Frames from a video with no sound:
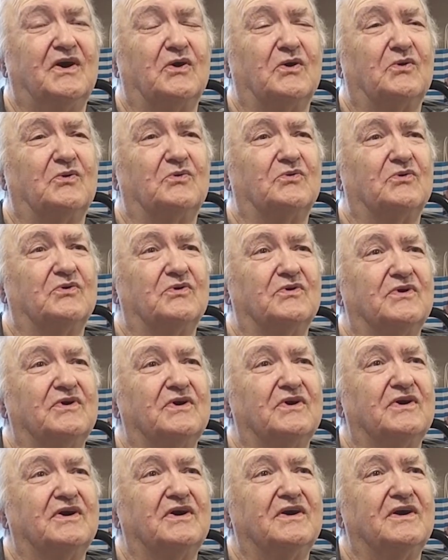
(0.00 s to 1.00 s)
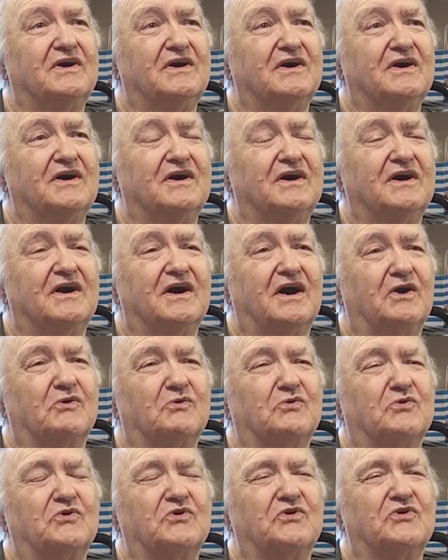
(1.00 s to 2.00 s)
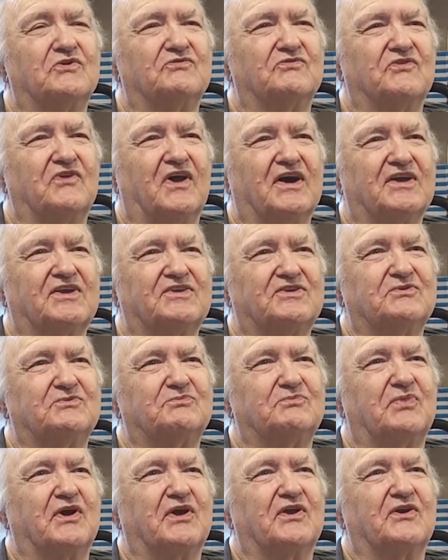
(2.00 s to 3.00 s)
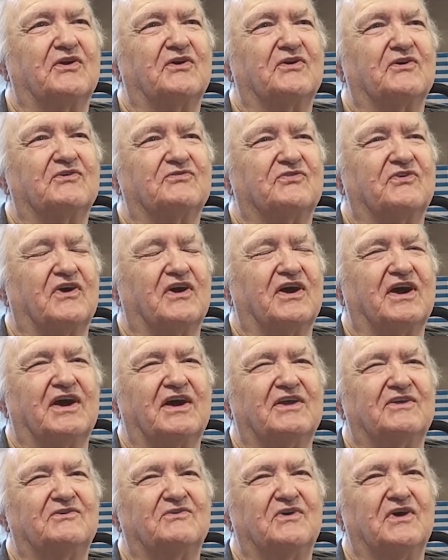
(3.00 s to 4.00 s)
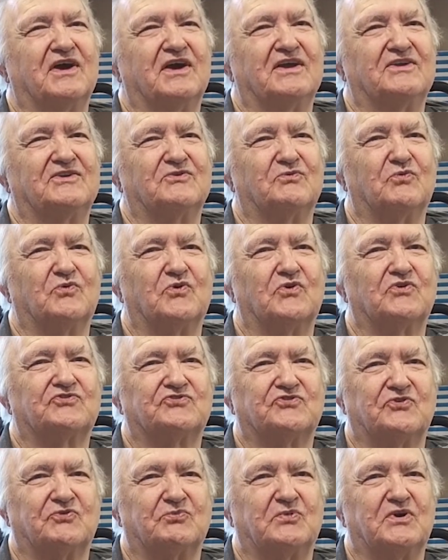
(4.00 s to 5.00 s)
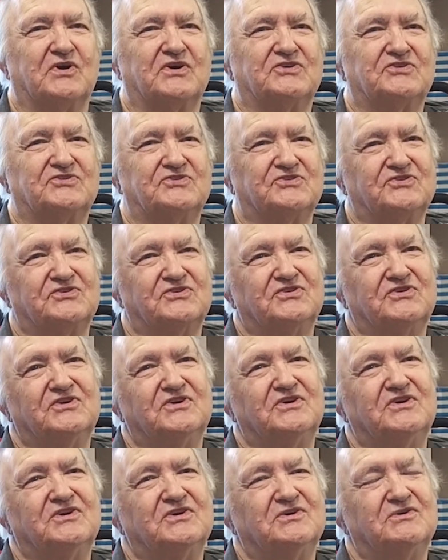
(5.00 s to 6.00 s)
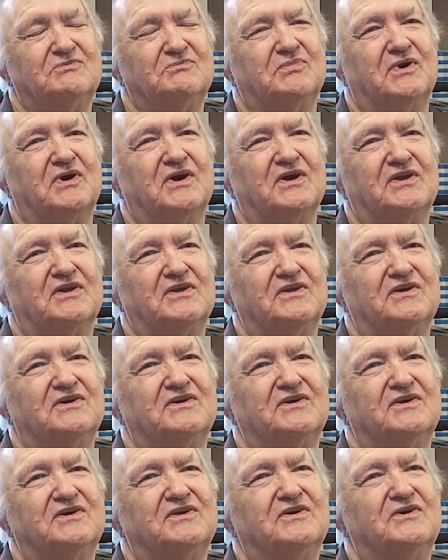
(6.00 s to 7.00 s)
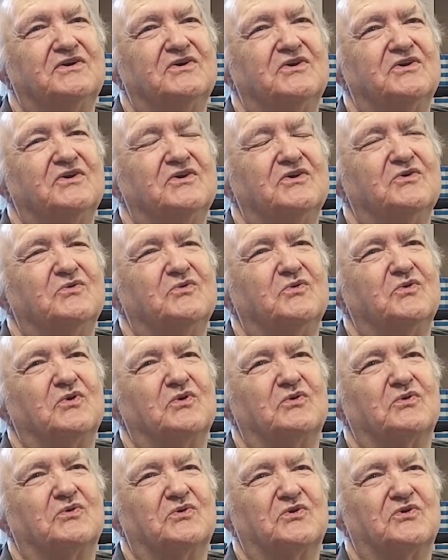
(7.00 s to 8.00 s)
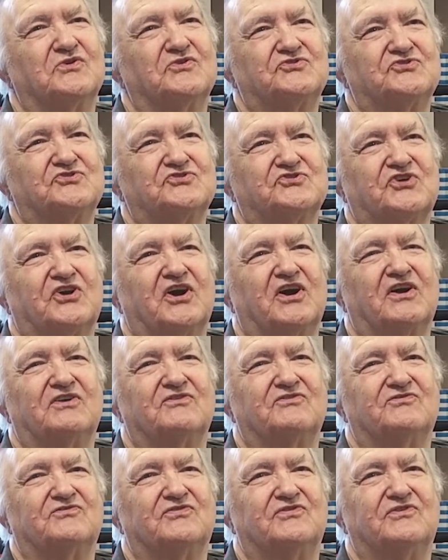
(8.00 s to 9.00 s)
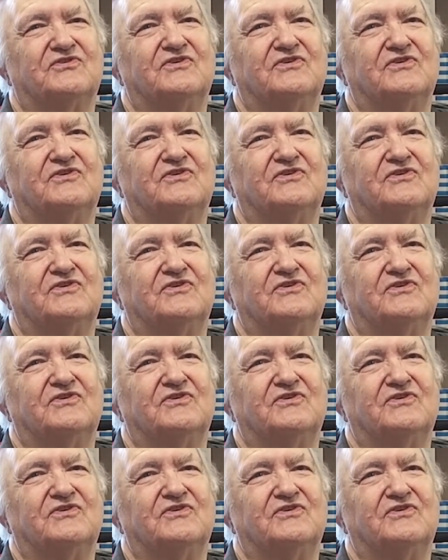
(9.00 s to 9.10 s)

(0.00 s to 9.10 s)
oh, I would have liked it better if I hadn't had to work so much, but we were just kind of